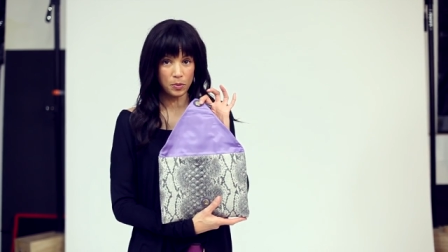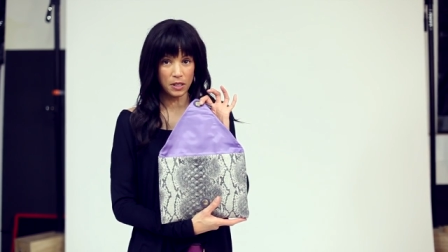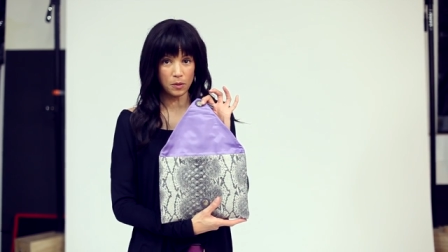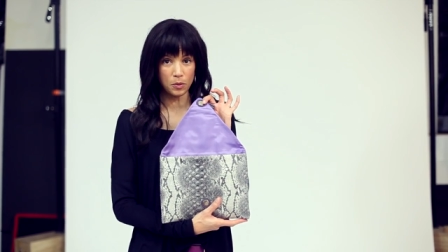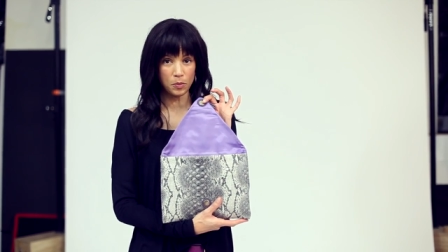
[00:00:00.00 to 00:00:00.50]

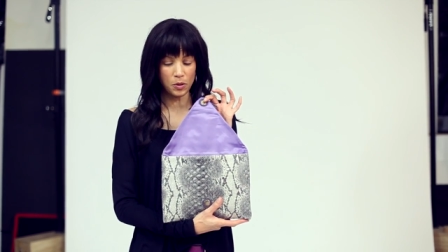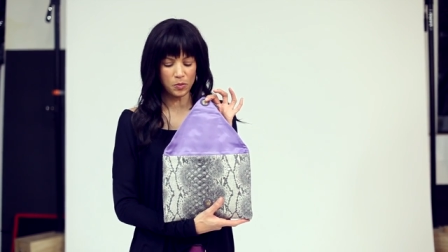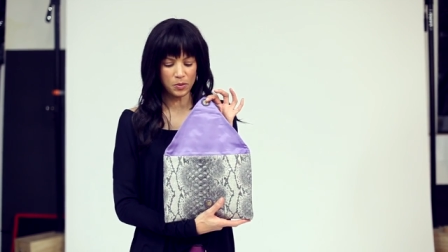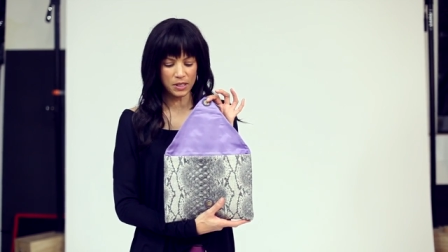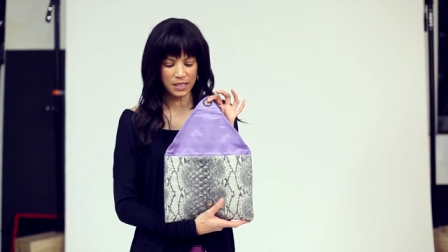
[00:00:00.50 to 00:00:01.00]
peekaboo
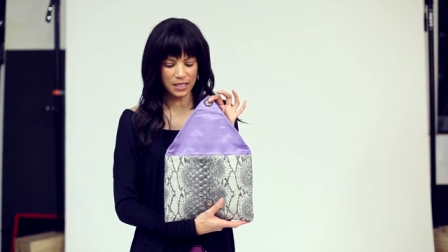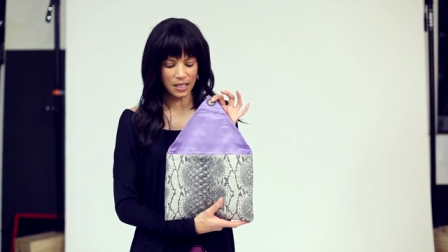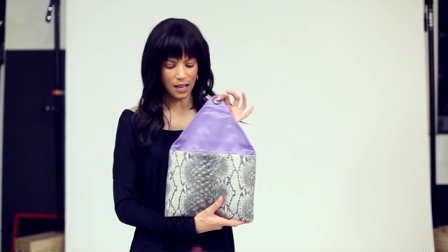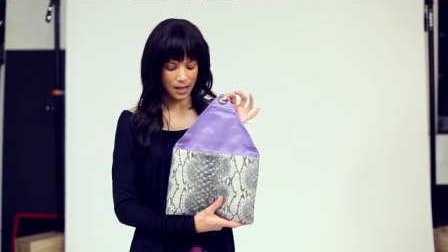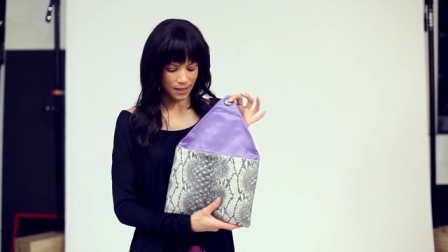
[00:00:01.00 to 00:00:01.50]
purple
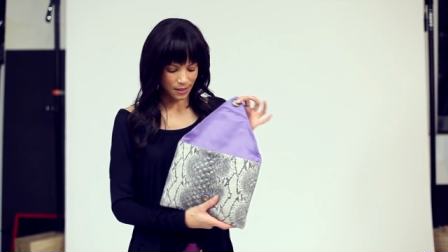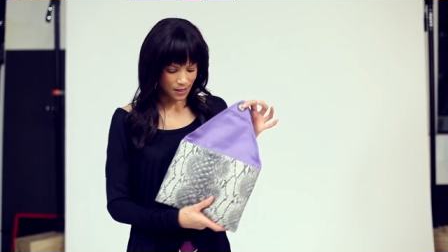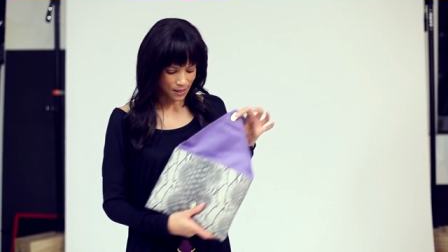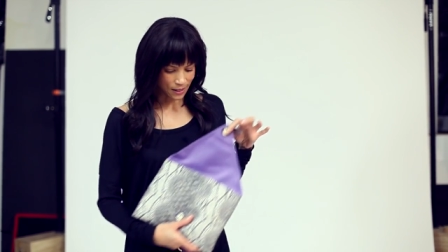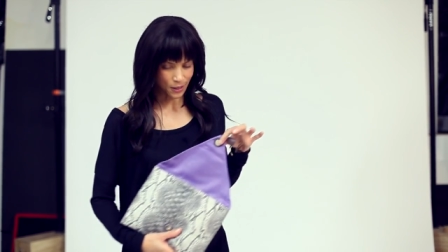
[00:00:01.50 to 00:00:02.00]
inside
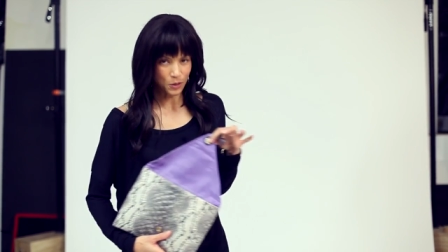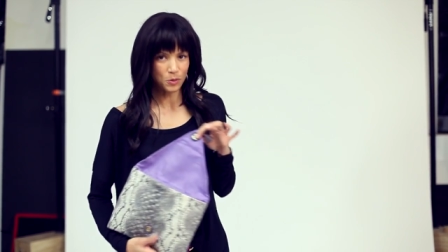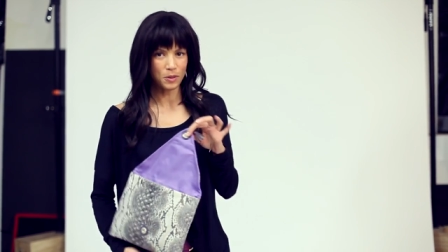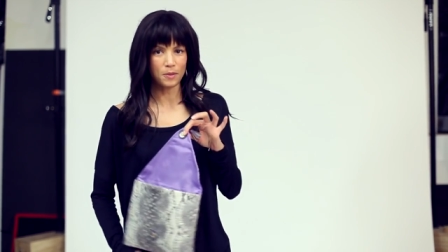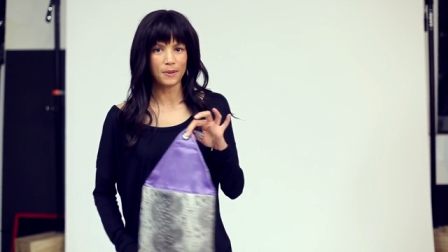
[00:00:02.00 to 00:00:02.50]
that
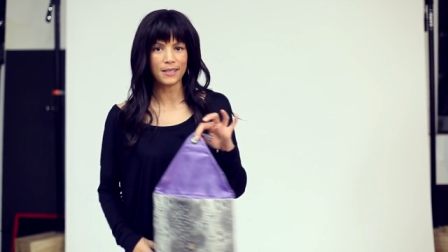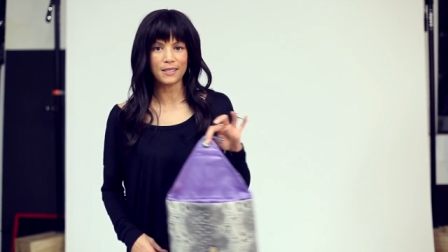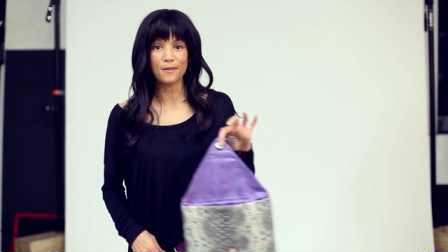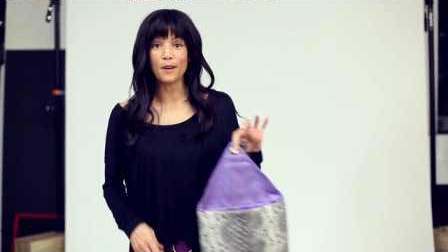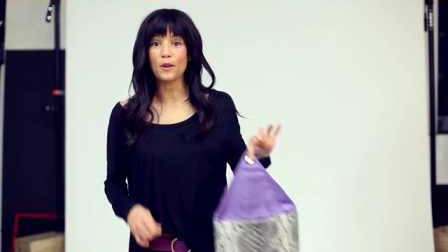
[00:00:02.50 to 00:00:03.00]
goes with the rest
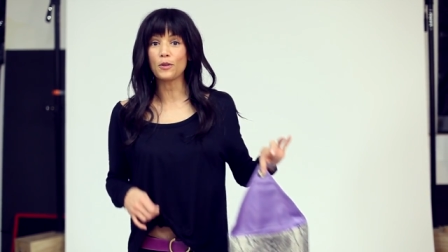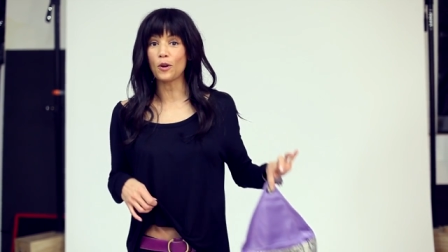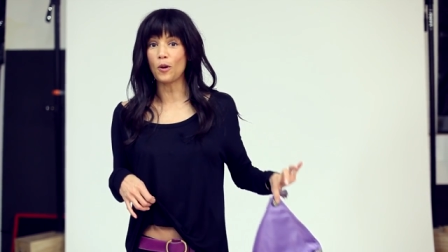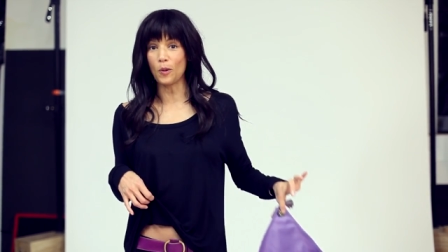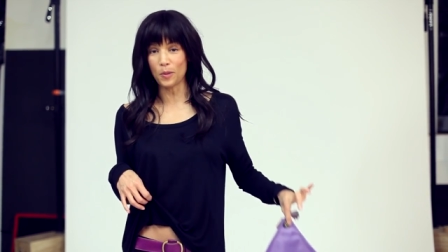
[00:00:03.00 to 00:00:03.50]
of
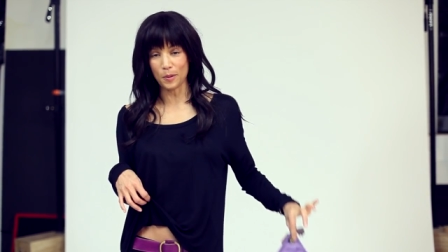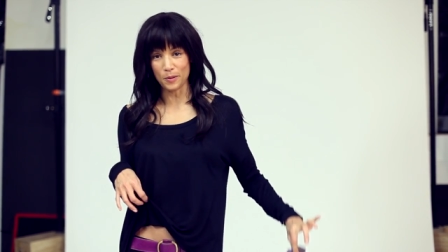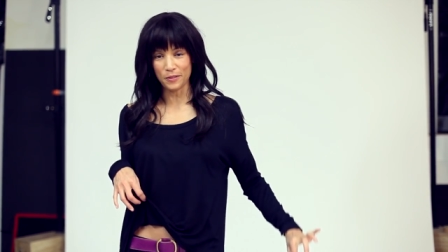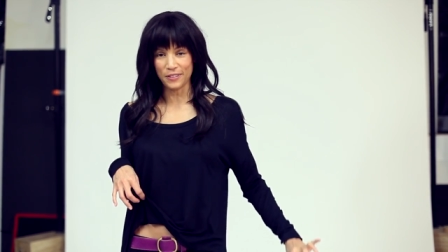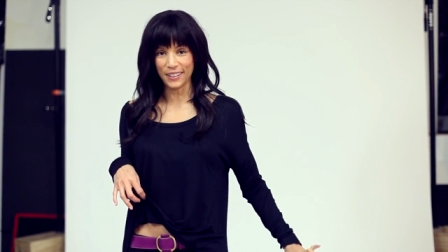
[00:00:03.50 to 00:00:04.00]
your whole
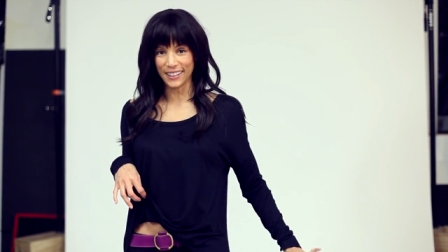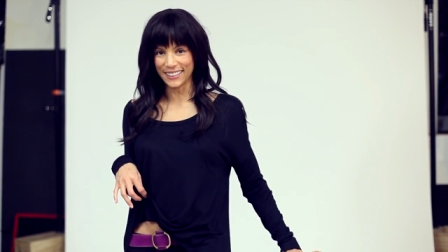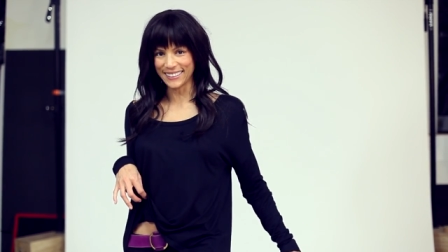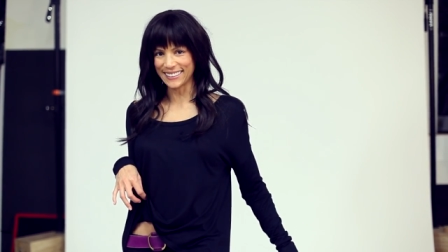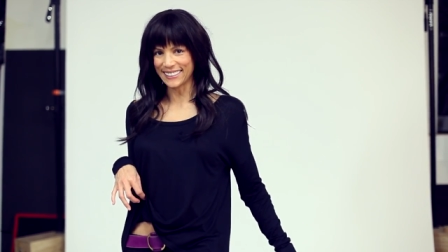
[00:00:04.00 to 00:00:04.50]
purple
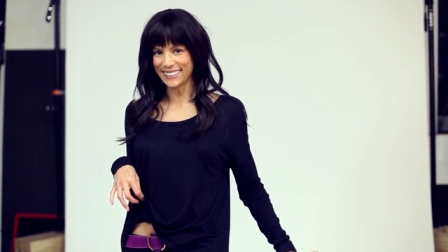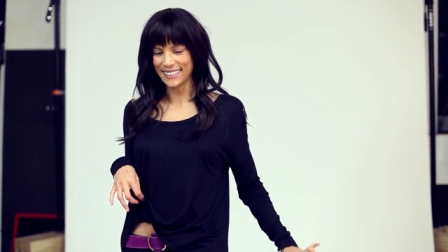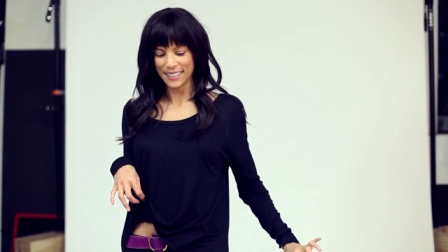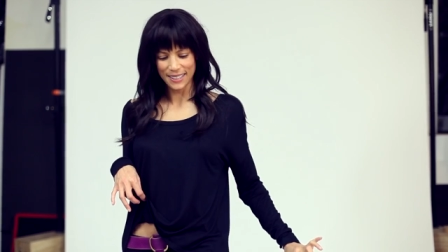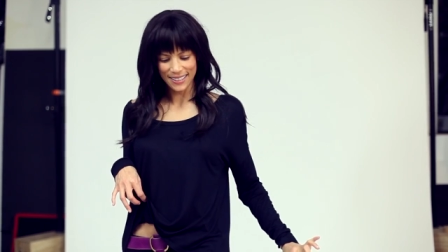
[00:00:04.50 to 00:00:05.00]
feeling.
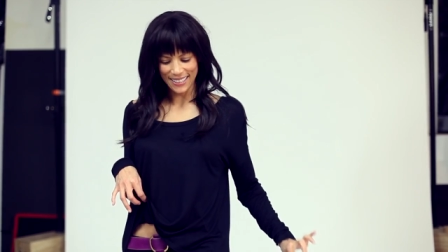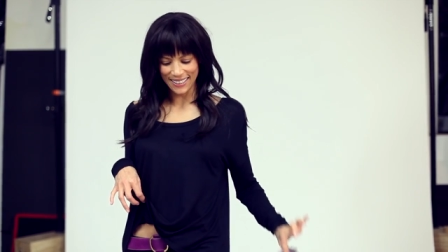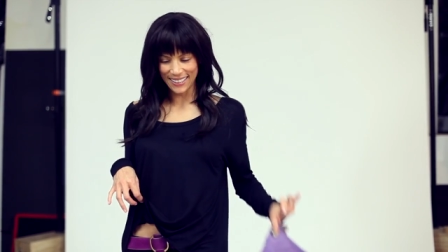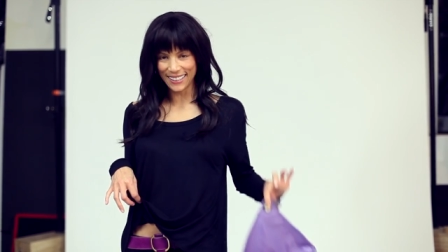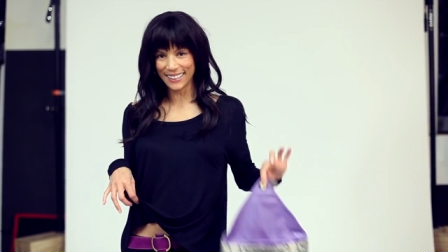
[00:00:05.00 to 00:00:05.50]

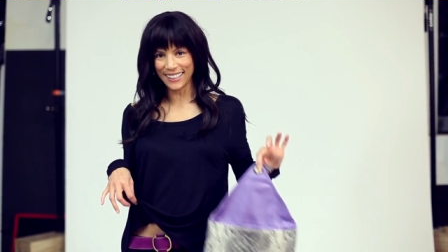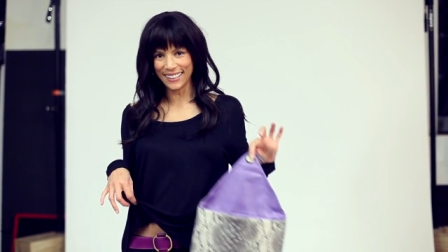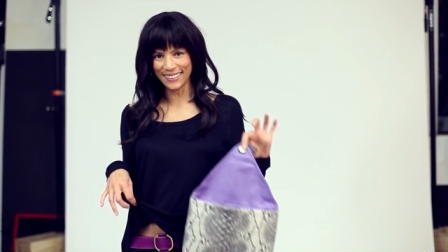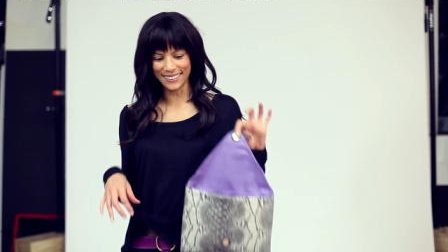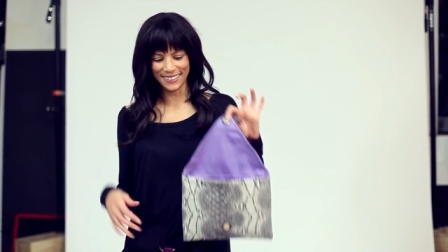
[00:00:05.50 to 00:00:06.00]
Ding, ding,
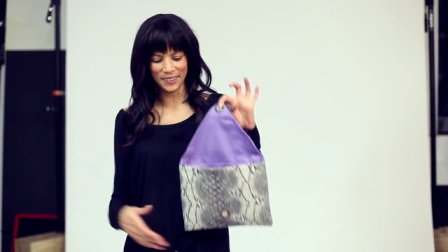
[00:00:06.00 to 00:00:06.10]
ding.